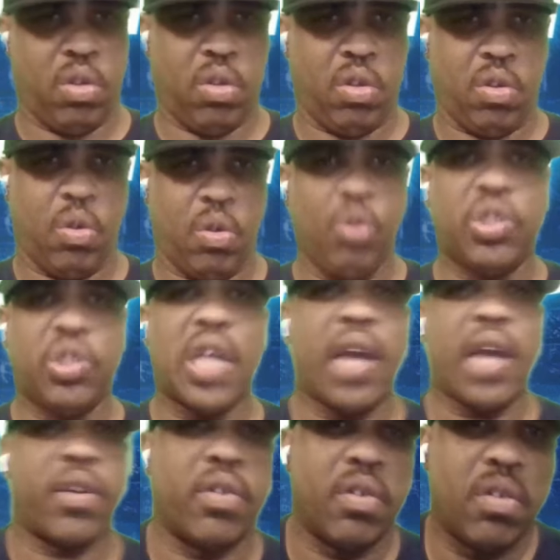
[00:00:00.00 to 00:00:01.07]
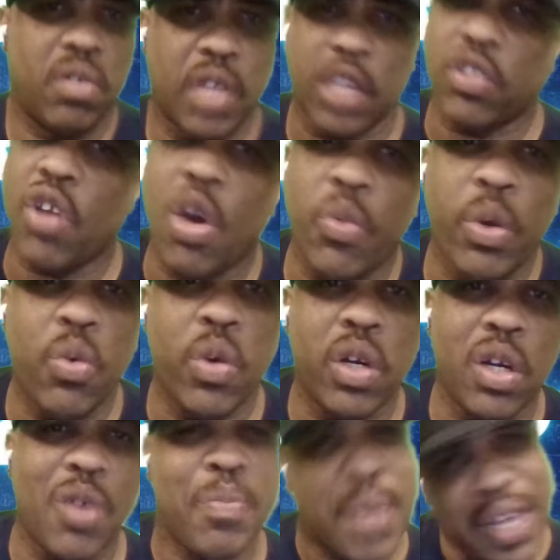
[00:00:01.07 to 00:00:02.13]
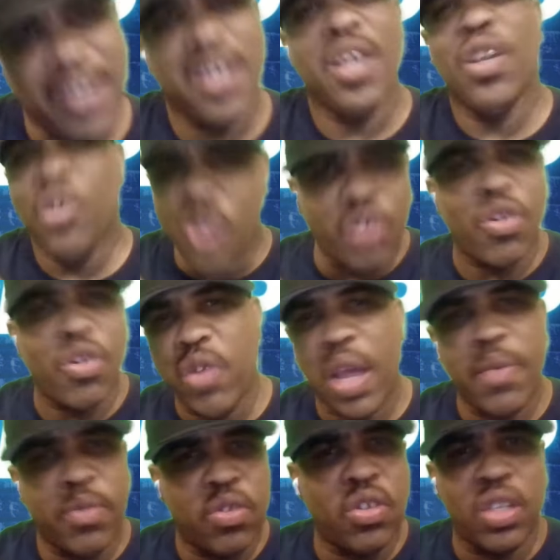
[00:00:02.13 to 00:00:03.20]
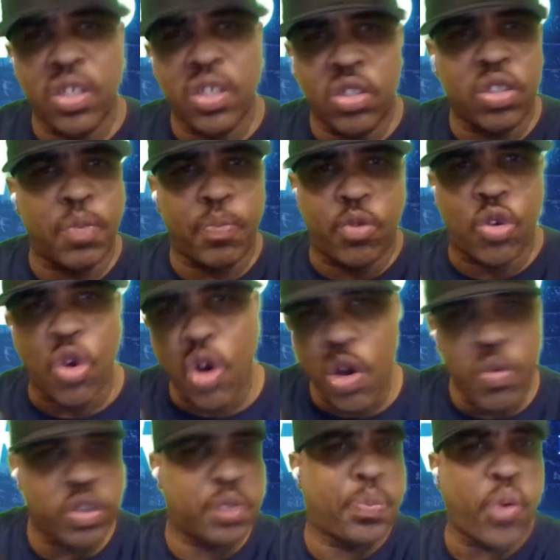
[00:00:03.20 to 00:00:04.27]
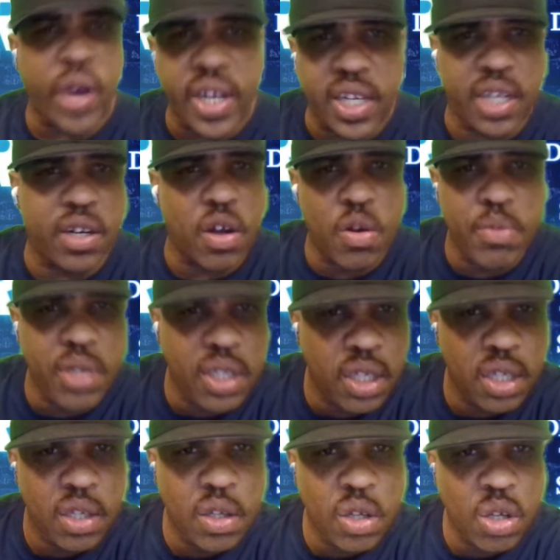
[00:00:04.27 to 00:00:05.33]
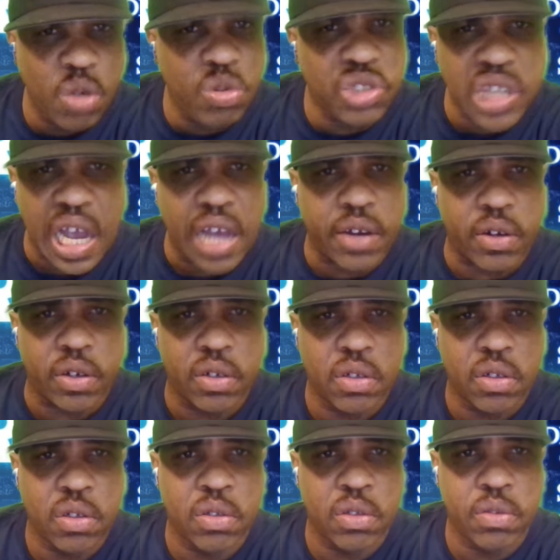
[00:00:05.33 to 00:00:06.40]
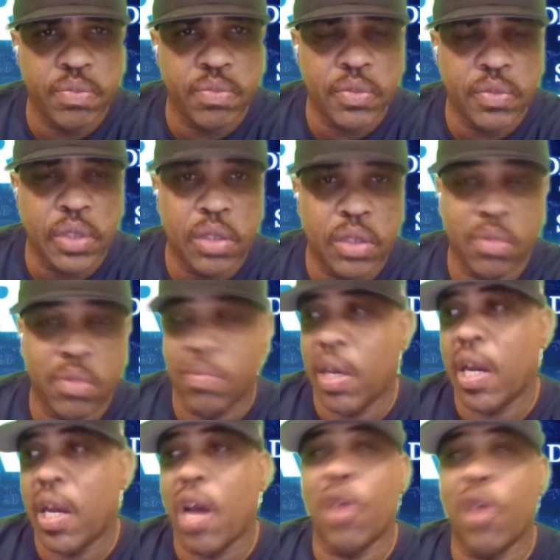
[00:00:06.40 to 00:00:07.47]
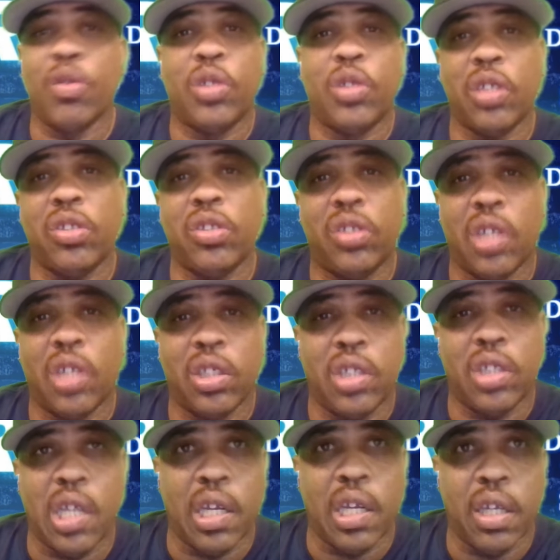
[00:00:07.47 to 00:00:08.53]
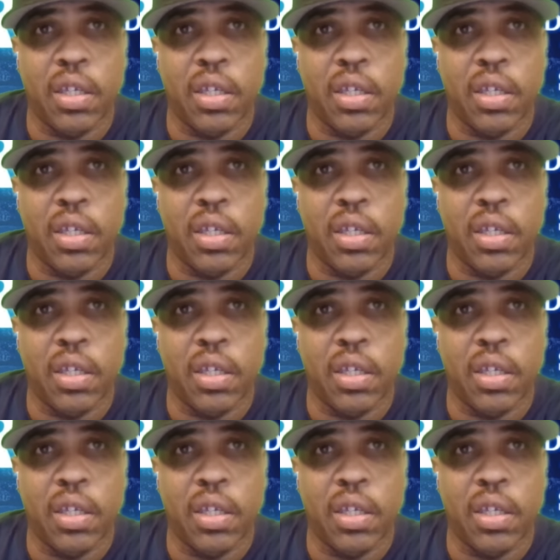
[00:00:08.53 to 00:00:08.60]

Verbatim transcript: who shot her that's all we want to know, man. Y'all know that the girl was pregnant, homie. Who shot her? Man, I heard such and such did it.